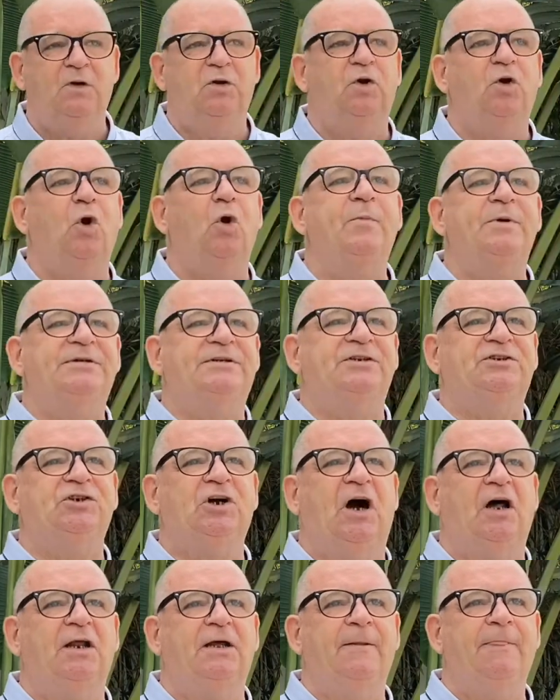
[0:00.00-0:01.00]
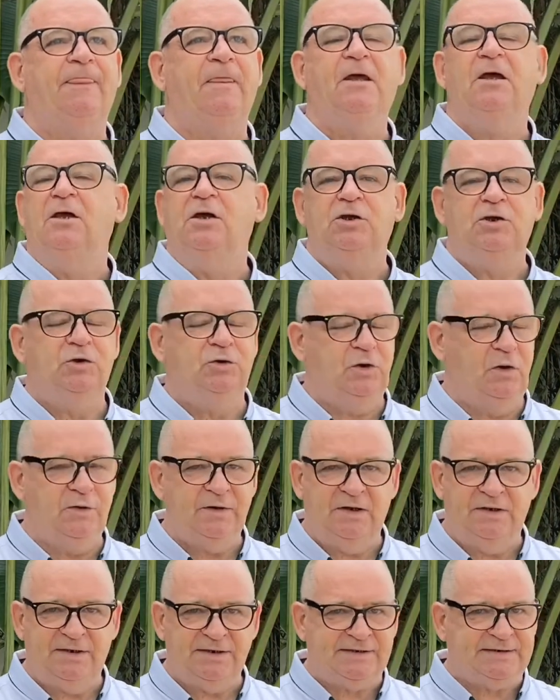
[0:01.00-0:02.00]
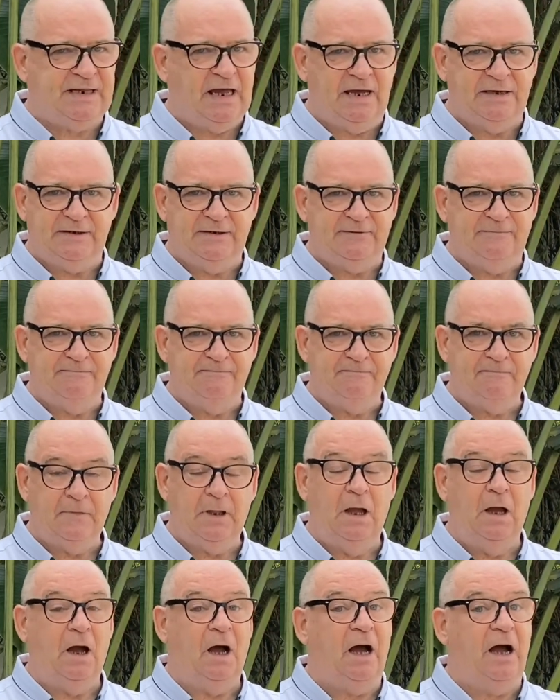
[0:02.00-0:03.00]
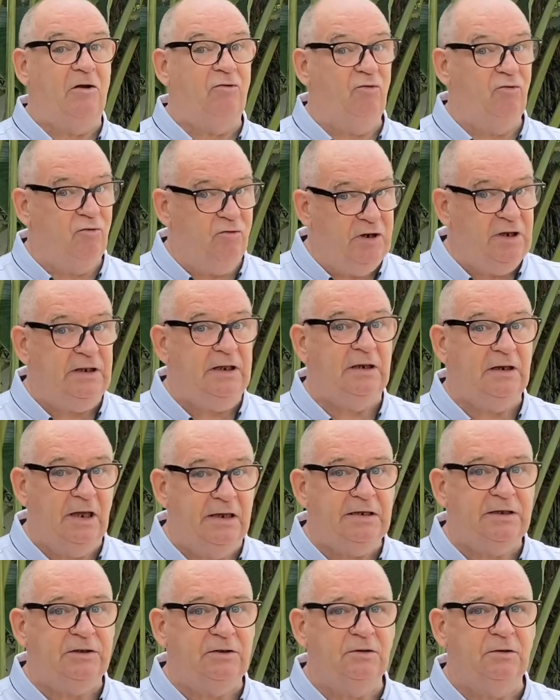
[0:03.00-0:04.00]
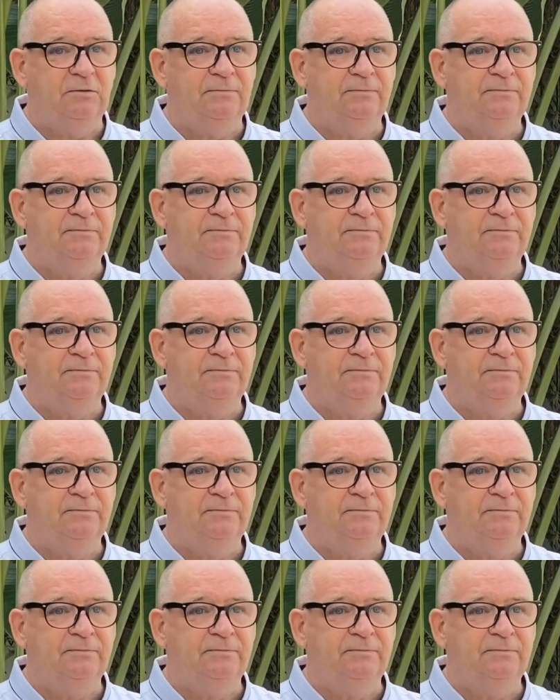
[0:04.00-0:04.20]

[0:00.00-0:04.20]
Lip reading: No, Mr. Charlie, you don't understand. I really like you.